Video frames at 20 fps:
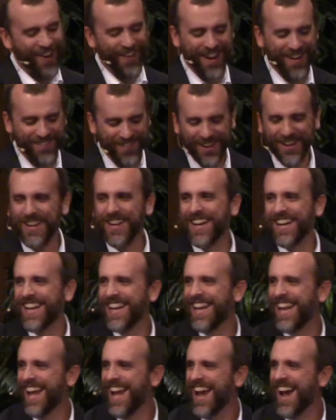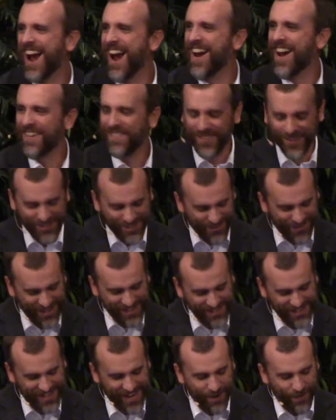All right, very good. All right, first
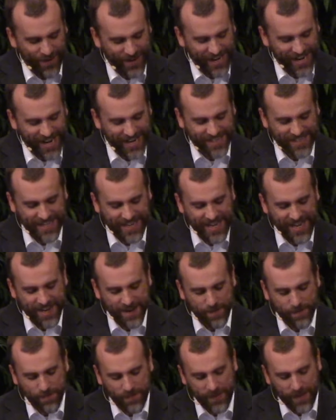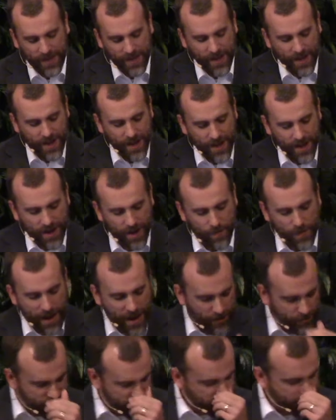question I wanted to ask Kim.
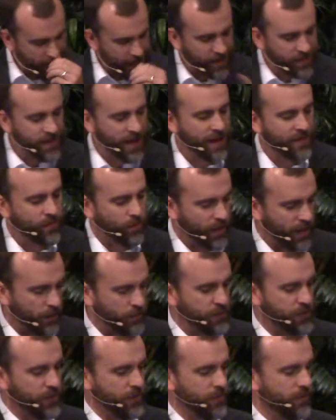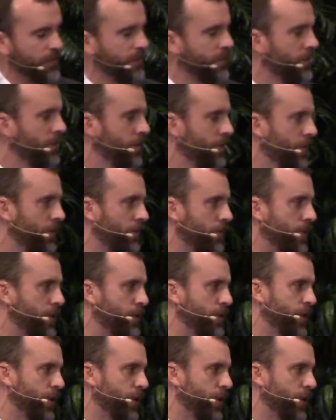How has staying thankful helped you through your